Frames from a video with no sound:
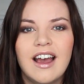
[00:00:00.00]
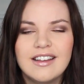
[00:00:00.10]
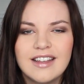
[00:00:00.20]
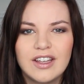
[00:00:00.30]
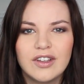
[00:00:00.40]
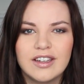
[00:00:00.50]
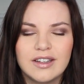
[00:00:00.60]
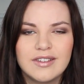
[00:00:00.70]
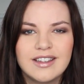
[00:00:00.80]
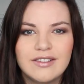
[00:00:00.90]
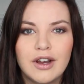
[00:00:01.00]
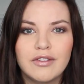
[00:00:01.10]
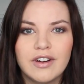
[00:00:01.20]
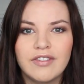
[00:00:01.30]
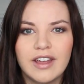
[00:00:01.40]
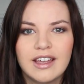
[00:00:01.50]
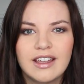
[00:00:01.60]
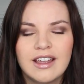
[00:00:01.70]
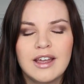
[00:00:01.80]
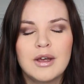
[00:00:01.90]
I say good, it was still
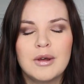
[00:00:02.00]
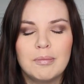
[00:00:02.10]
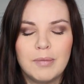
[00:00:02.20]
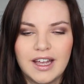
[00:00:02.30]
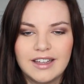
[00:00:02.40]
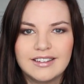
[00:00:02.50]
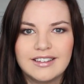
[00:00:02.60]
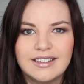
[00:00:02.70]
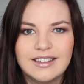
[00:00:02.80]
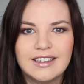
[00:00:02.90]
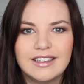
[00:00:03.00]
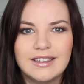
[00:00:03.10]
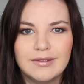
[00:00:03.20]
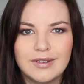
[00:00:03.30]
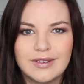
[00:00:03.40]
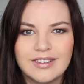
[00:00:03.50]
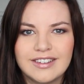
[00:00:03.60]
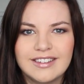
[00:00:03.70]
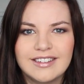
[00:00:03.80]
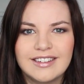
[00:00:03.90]
horrific, but it
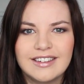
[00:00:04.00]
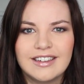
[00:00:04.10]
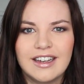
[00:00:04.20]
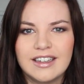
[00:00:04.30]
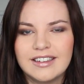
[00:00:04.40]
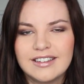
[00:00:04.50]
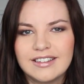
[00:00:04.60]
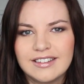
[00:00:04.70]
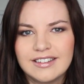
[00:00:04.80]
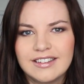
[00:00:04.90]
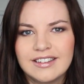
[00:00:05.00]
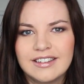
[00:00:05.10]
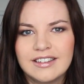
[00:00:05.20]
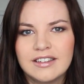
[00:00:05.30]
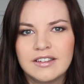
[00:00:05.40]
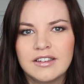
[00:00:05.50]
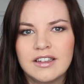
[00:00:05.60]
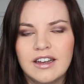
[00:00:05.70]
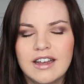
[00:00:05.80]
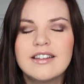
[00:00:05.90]
wasn't like,
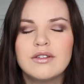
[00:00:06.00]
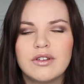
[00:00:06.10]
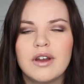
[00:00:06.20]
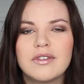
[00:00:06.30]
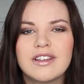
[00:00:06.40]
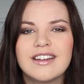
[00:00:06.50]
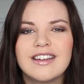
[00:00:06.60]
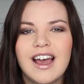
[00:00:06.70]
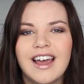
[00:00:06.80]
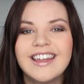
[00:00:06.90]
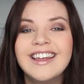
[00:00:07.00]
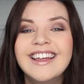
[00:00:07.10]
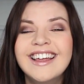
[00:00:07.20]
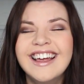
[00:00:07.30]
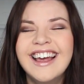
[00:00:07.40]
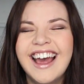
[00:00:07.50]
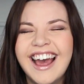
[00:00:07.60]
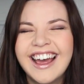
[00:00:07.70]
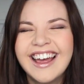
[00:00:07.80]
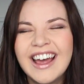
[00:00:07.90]
I still thought I was gonna die.
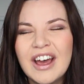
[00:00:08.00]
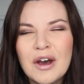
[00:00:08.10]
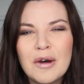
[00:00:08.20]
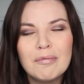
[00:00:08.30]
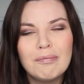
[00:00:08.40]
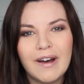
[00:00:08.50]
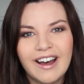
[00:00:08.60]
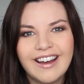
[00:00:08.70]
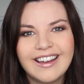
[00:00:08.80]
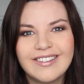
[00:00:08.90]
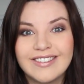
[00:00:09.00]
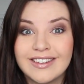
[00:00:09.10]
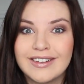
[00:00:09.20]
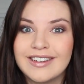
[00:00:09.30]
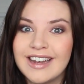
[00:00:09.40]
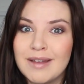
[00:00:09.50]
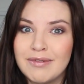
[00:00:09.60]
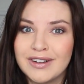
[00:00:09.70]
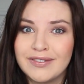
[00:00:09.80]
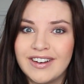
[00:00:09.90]
But it was a good
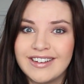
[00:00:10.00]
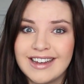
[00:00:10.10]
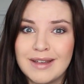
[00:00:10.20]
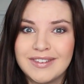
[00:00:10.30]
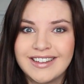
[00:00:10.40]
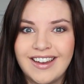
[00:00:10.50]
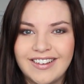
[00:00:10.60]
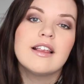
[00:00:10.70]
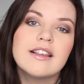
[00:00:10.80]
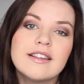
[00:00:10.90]
labour as far as labours go.